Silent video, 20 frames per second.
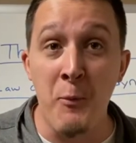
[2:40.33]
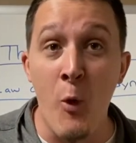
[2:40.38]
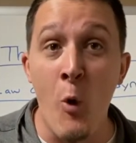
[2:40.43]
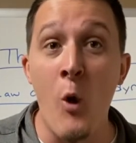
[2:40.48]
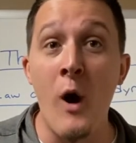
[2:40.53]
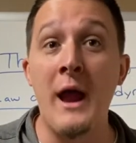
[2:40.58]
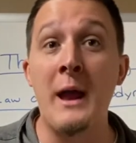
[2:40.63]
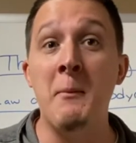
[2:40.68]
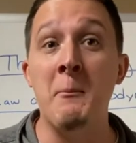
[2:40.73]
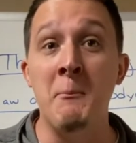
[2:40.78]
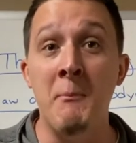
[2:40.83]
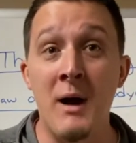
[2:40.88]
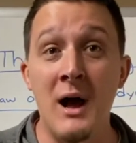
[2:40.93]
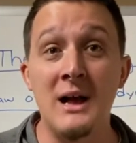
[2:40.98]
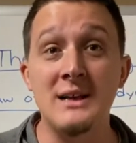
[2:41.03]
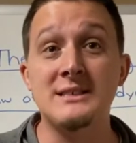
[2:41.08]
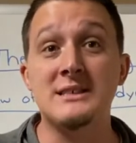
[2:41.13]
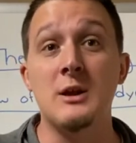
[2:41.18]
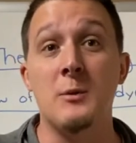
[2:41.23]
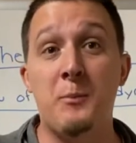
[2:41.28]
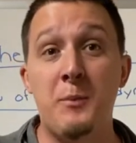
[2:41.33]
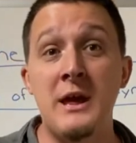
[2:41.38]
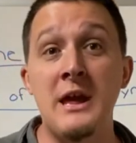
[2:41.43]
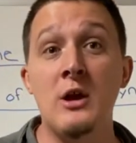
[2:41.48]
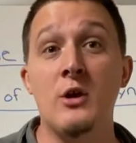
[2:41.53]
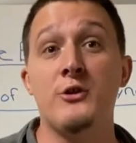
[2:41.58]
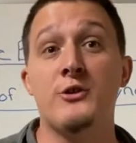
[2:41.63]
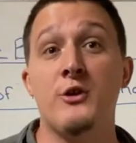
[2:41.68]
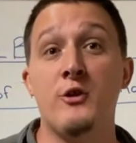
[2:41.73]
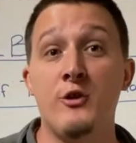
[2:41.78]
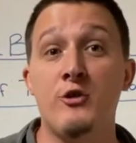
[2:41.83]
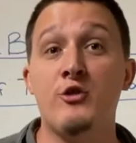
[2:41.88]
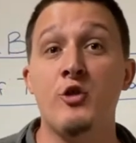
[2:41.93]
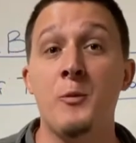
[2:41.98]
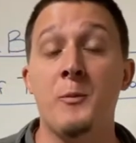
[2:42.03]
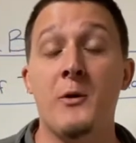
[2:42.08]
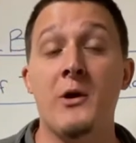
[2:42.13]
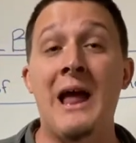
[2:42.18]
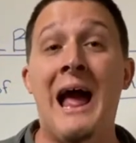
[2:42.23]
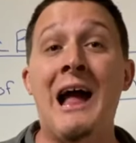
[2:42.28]
point must appeal to the
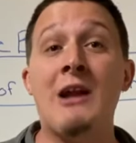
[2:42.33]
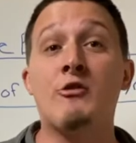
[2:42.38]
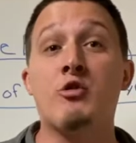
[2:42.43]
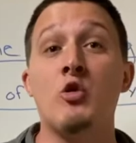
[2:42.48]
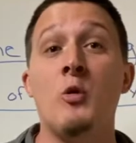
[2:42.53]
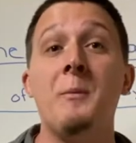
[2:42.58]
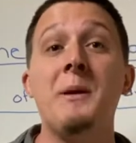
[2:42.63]
supernatural